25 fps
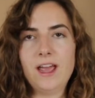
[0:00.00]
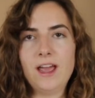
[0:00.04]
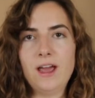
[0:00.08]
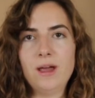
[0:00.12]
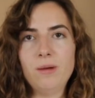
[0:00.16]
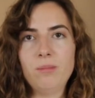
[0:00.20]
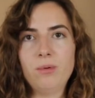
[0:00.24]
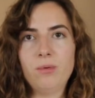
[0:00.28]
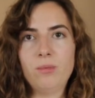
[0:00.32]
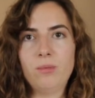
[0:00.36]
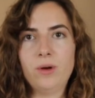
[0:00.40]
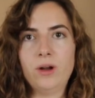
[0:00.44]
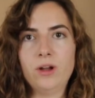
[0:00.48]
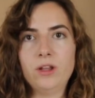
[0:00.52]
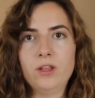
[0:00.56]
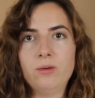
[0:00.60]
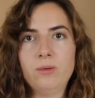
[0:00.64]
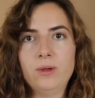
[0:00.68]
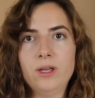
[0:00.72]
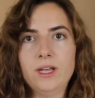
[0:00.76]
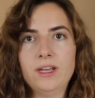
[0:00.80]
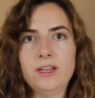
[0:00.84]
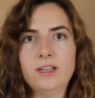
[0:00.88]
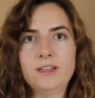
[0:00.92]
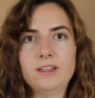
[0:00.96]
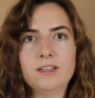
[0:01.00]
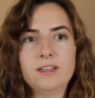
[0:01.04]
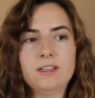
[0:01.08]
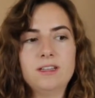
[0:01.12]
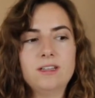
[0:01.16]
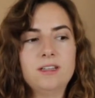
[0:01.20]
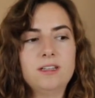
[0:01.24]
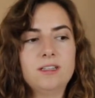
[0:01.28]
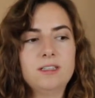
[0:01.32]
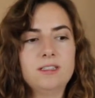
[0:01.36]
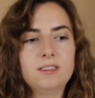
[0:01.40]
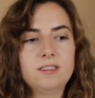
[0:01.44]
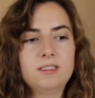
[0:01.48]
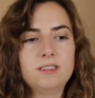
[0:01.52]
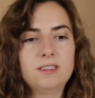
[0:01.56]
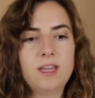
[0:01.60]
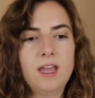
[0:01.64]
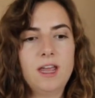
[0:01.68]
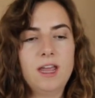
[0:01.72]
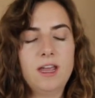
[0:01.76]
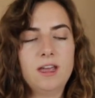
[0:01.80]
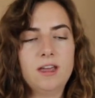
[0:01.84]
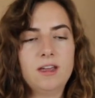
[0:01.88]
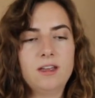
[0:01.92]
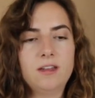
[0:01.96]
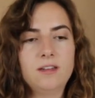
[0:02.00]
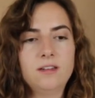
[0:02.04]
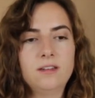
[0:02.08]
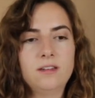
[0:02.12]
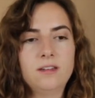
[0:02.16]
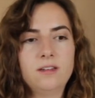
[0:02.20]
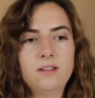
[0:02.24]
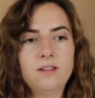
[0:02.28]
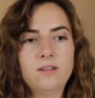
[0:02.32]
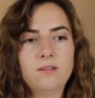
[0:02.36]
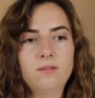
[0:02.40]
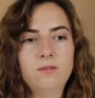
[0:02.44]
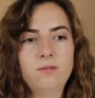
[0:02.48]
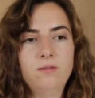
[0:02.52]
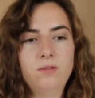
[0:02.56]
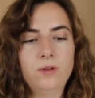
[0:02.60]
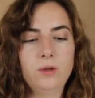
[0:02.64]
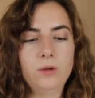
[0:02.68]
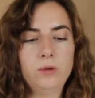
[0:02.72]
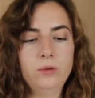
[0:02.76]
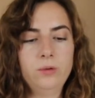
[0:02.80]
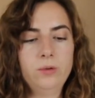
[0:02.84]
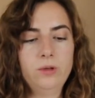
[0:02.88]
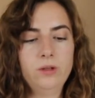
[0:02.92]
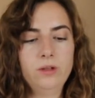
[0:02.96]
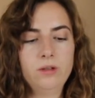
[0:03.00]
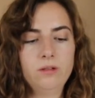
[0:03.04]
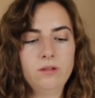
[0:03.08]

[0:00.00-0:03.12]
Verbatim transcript: app where you can scan food,